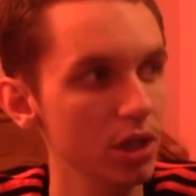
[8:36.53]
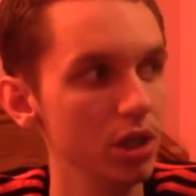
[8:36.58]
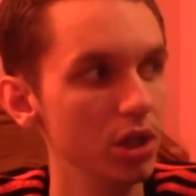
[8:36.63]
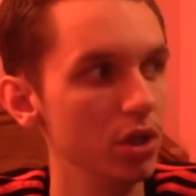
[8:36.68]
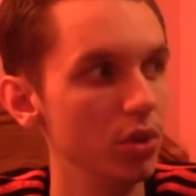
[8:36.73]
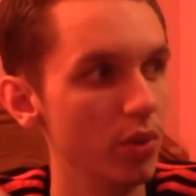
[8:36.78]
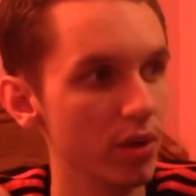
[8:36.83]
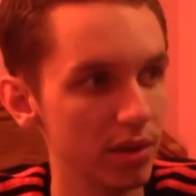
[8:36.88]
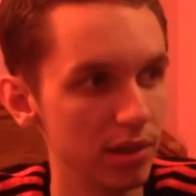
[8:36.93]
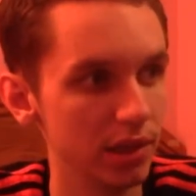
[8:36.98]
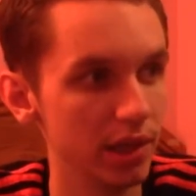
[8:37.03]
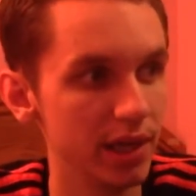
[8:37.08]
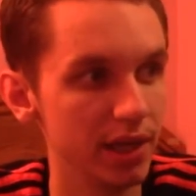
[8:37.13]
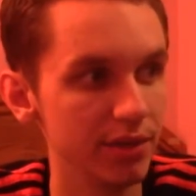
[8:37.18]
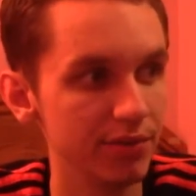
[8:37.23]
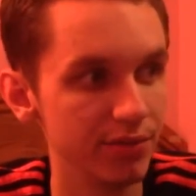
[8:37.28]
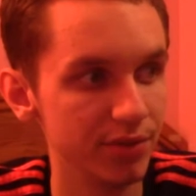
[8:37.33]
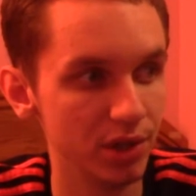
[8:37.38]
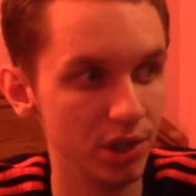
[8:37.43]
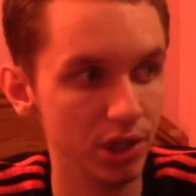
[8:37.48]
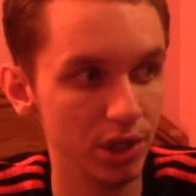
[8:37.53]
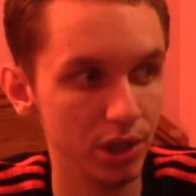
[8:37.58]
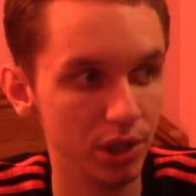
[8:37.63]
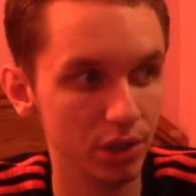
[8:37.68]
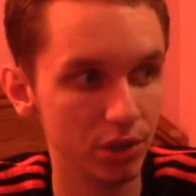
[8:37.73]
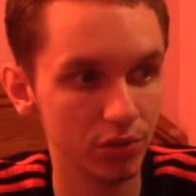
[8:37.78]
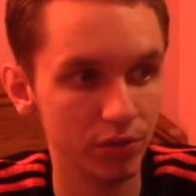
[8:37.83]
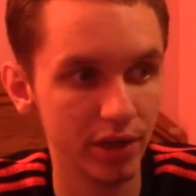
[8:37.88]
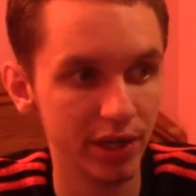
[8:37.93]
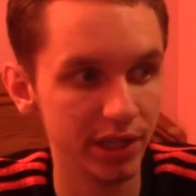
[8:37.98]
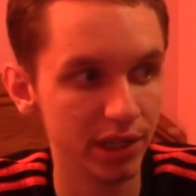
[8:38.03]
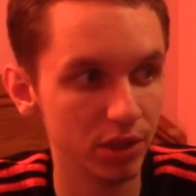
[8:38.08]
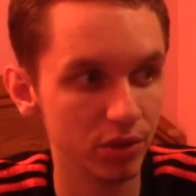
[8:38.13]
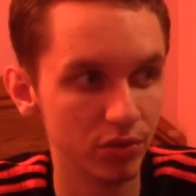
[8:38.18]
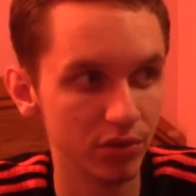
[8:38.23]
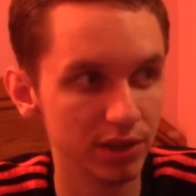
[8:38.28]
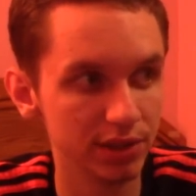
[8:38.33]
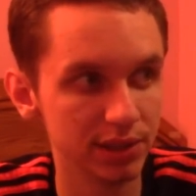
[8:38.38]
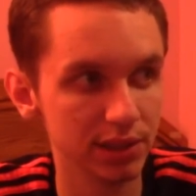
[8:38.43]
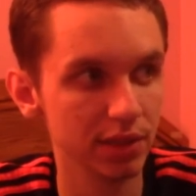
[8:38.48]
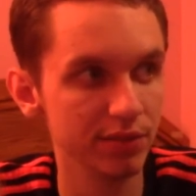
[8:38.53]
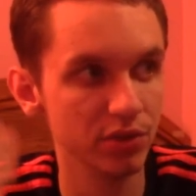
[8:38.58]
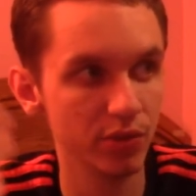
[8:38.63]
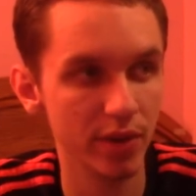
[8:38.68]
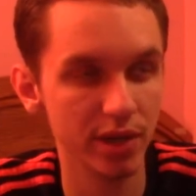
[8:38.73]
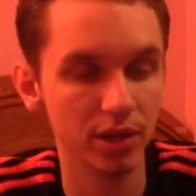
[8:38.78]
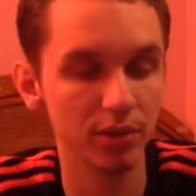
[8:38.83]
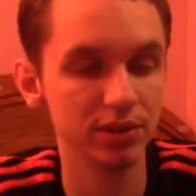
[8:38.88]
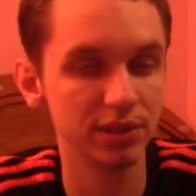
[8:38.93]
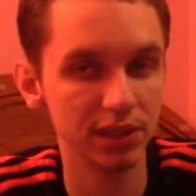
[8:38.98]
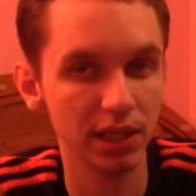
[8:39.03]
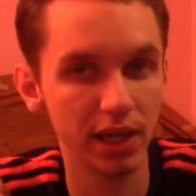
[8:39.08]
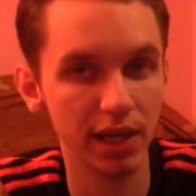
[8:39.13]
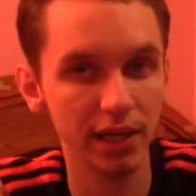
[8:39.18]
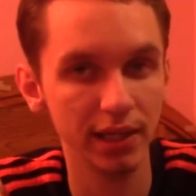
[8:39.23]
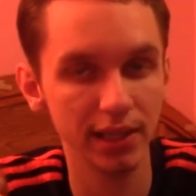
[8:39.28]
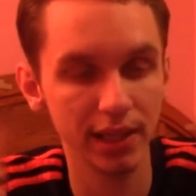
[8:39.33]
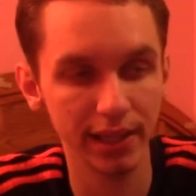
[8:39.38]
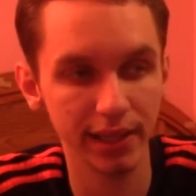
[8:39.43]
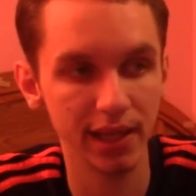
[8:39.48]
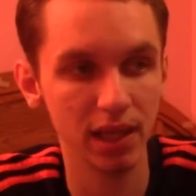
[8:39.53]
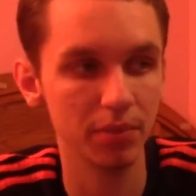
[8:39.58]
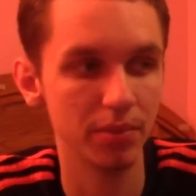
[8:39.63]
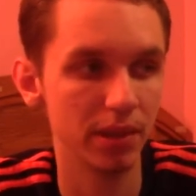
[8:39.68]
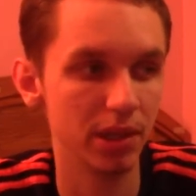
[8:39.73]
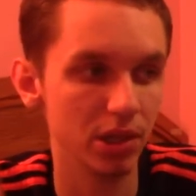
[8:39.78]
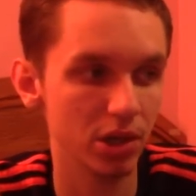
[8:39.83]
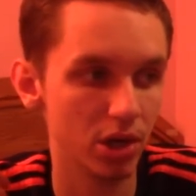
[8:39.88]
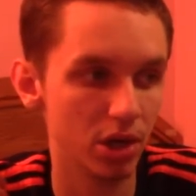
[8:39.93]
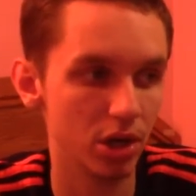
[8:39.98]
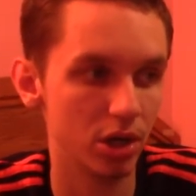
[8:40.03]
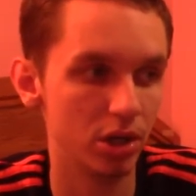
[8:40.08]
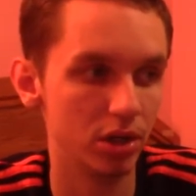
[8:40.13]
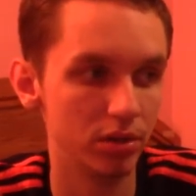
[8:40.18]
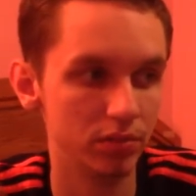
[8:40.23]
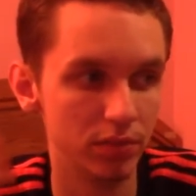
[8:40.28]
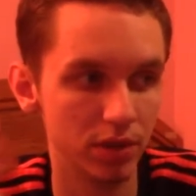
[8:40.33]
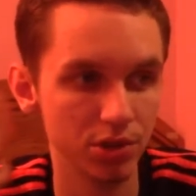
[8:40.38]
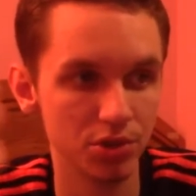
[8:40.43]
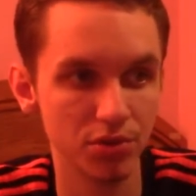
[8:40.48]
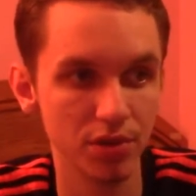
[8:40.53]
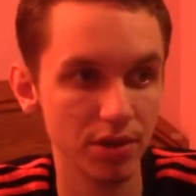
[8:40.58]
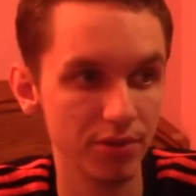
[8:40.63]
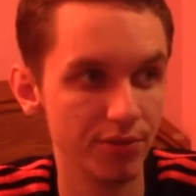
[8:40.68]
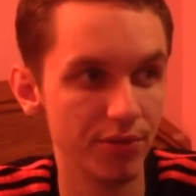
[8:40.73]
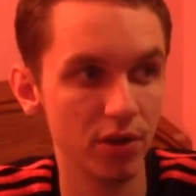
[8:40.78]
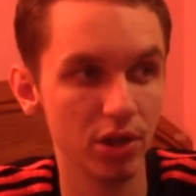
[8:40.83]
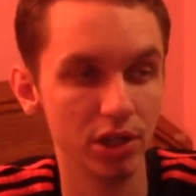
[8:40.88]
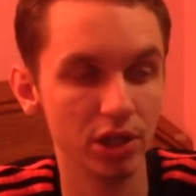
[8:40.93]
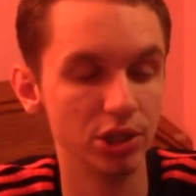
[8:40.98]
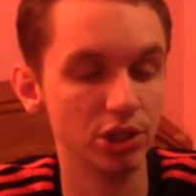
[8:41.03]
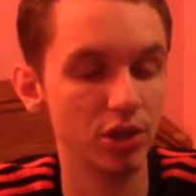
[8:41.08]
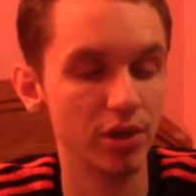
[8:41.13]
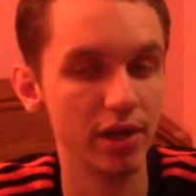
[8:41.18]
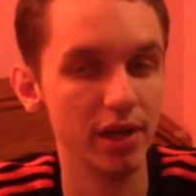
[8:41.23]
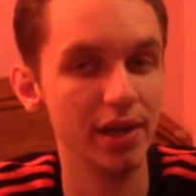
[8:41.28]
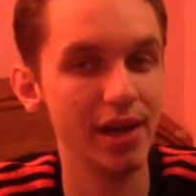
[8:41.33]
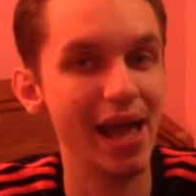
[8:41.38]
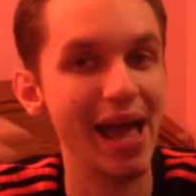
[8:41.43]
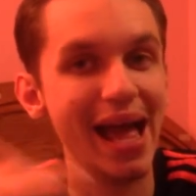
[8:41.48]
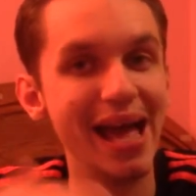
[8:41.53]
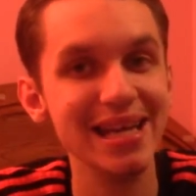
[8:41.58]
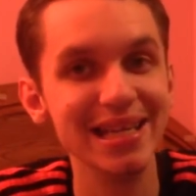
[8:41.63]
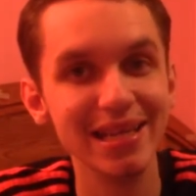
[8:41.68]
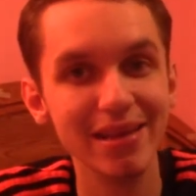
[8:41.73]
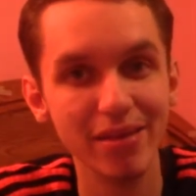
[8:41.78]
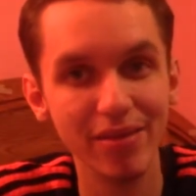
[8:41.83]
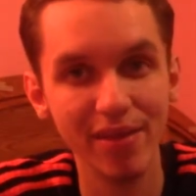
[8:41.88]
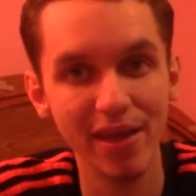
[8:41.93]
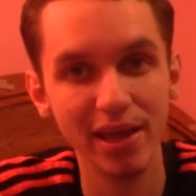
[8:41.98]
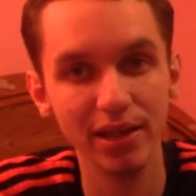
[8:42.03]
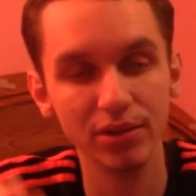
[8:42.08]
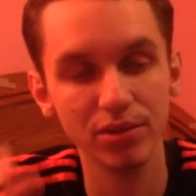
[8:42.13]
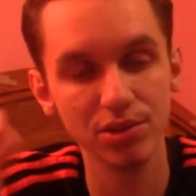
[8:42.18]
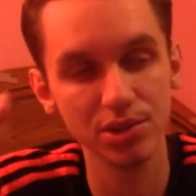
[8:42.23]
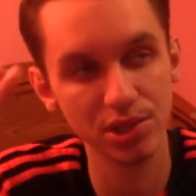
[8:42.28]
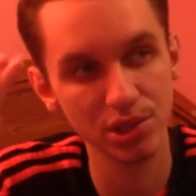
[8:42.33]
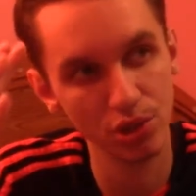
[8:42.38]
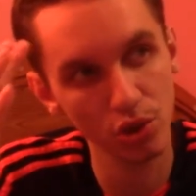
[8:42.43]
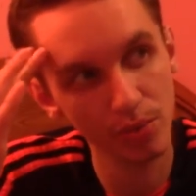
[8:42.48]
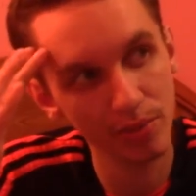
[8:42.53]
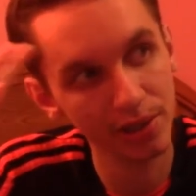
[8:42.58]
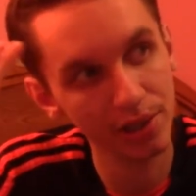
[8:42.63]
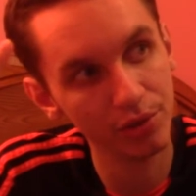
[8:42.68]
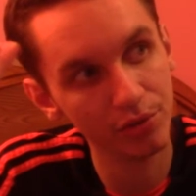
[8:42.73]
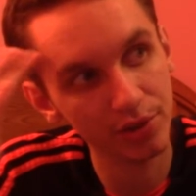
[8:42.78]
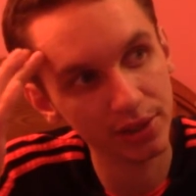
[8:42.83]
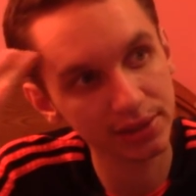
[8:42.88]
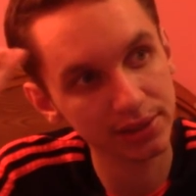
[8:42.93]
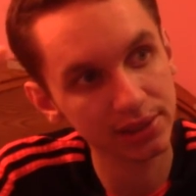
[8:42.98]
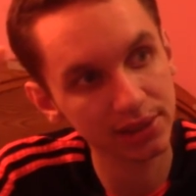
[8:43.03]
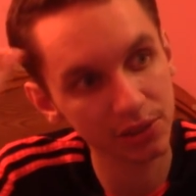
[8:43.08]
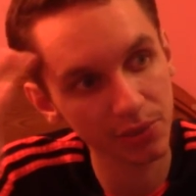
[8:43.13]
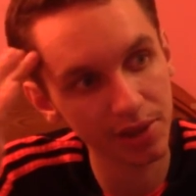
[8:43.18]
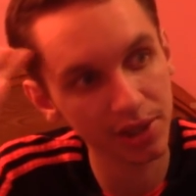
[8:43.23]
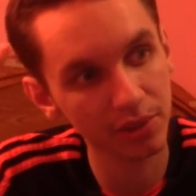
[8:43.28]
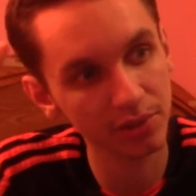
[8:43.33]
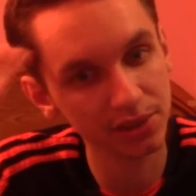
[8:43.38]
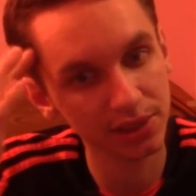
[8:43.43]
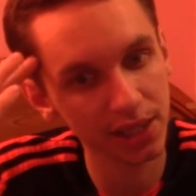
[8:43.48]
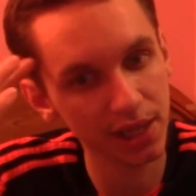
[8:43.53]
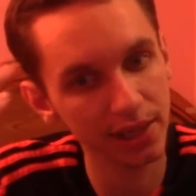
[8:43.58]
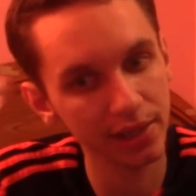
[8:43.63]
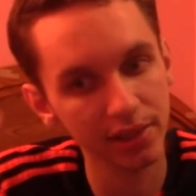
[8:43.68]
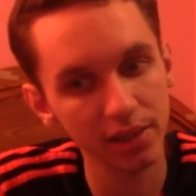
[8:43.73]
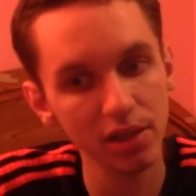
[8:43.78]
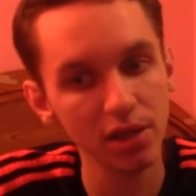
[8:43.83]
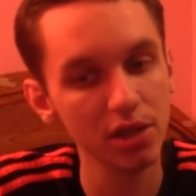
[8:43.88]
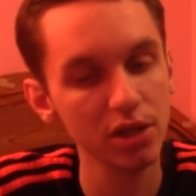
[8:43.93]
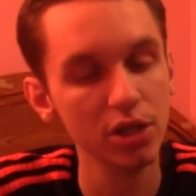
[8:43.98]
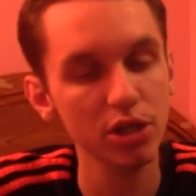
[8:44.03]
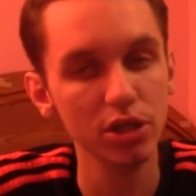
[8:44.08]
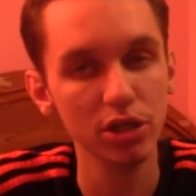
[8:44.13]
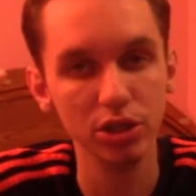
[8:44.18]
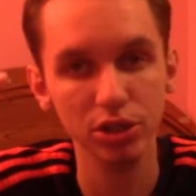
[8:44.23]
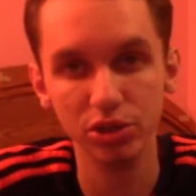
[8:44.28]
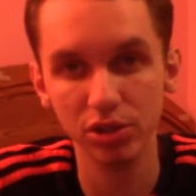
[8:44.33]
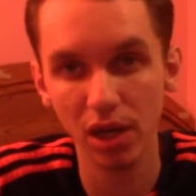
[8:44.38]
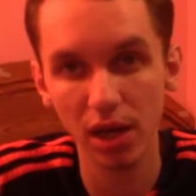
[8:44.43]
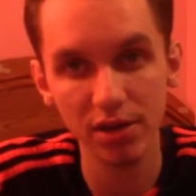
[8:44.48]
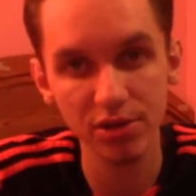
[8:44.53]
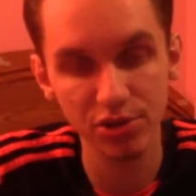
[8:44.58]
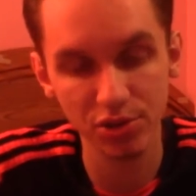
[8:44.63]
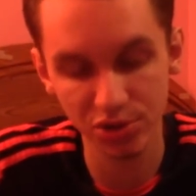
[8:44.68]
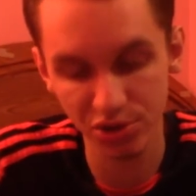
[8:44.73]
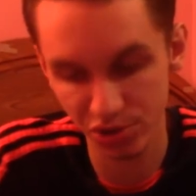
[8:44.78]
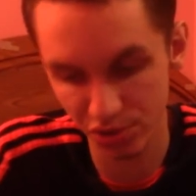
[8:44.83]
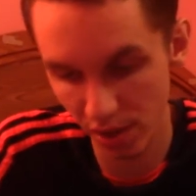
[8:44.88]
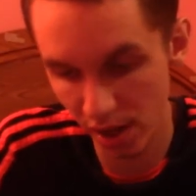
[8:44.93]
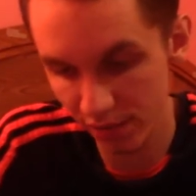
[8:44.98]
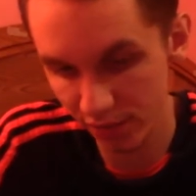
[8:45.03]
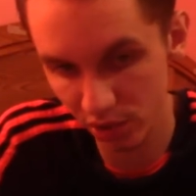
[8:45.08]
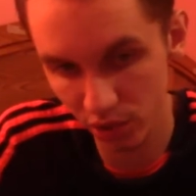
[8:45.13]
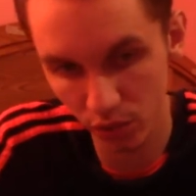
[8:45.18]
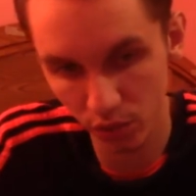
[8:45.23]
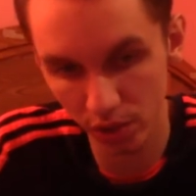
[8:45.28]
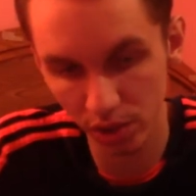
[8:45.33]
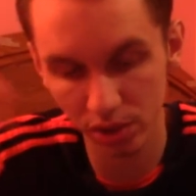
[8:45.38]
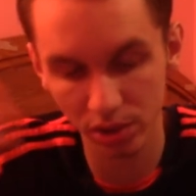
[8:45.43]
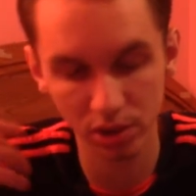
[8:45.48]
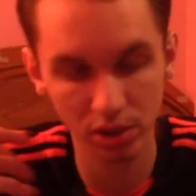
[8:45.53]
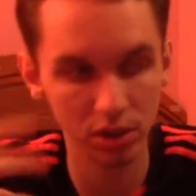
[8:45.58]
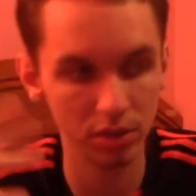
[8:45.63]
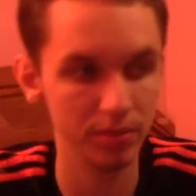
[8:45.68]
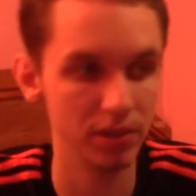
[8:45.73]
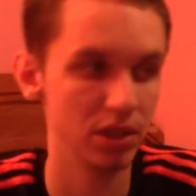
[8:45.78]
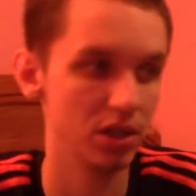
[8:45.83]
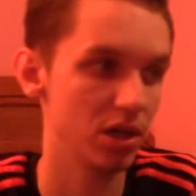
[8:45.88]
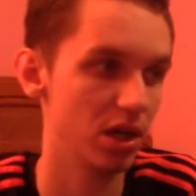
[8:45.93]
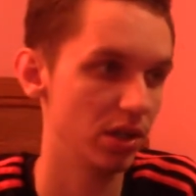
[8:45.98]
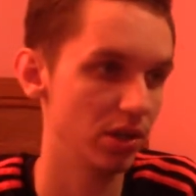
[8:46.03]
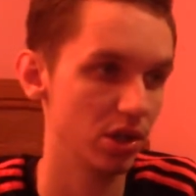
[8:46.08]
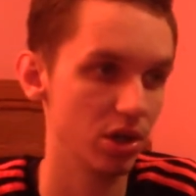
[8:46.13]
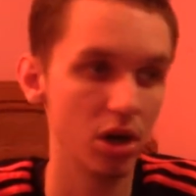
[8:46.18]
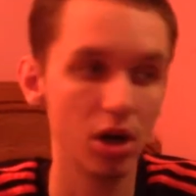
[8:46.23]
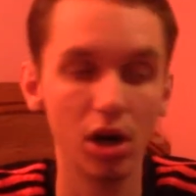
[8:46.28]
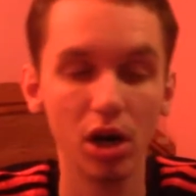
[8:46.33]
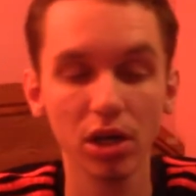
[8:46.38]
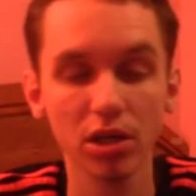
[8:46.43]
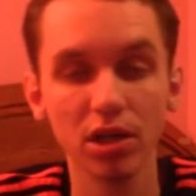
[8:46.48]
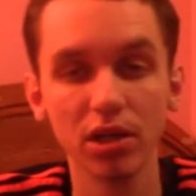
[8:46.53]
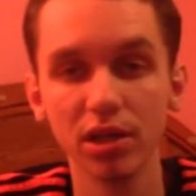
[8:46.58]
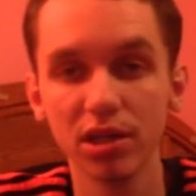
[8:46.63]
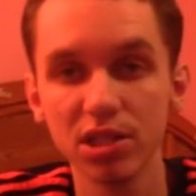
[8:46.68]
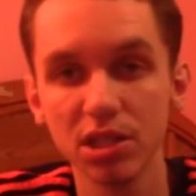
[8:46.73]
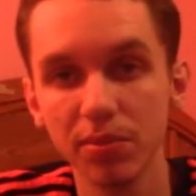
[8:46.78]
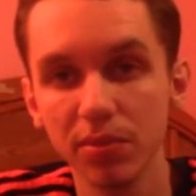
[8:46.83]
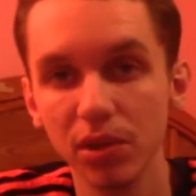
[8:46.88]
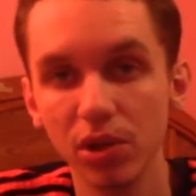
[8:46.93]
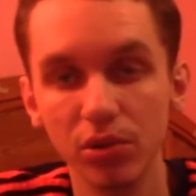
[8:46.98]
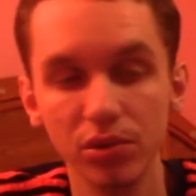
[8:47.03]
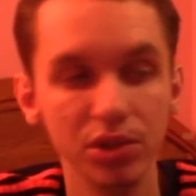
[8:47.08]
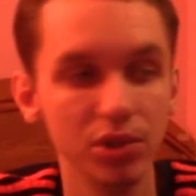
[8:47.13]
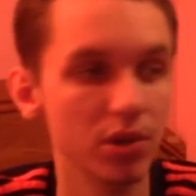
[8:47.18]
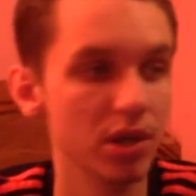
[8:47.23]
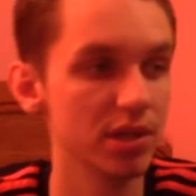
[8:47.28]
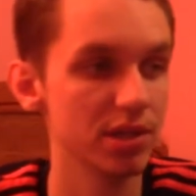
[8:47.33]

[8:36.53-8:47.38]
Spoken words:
With life, you're running the risk of going outside, getting hit by a car, a tree falling on your head, anything. There's so many risks going outside. Driving to work, oh my god, the car could explode. You